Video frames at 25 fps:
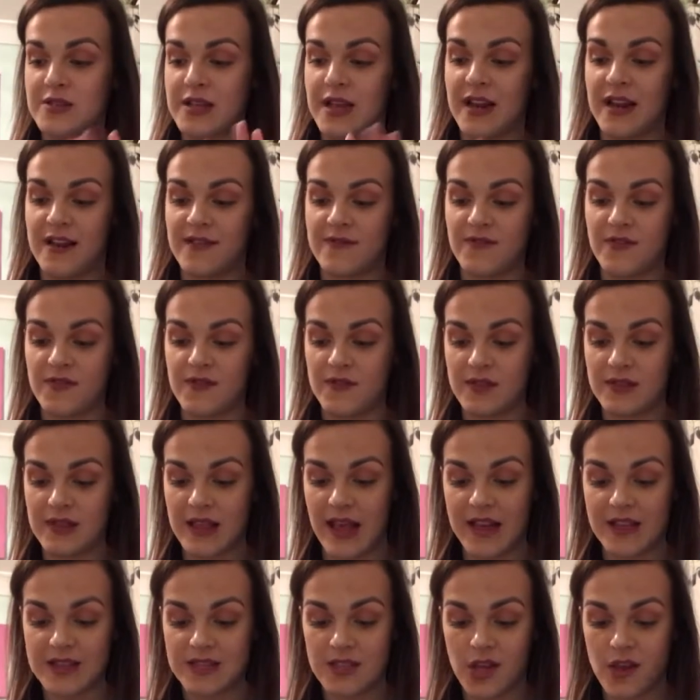and I've
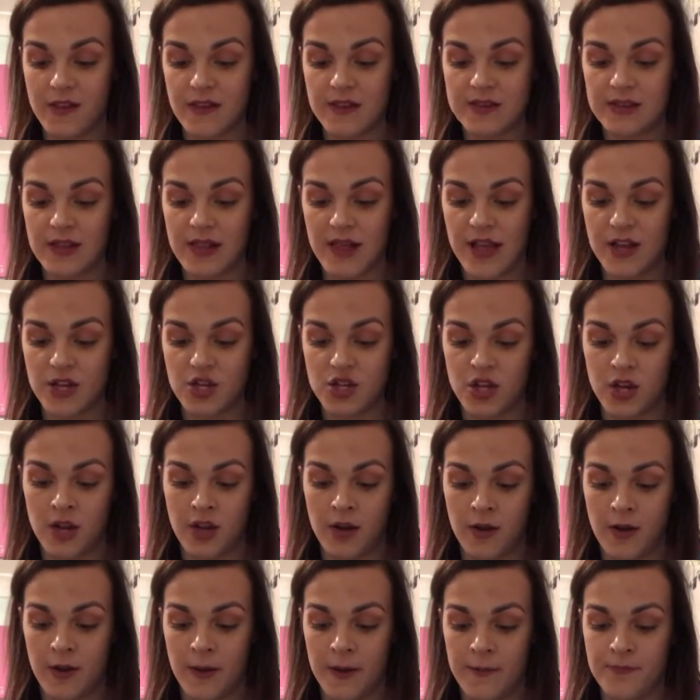like saw this
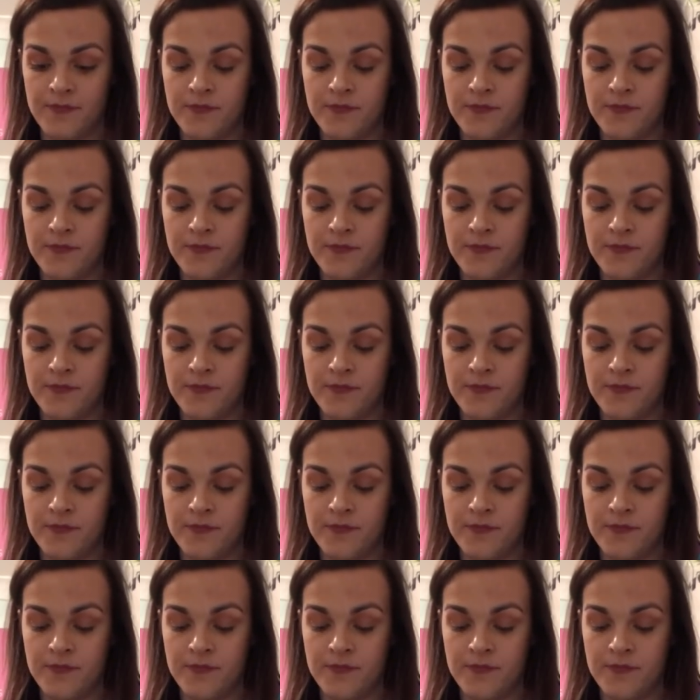collection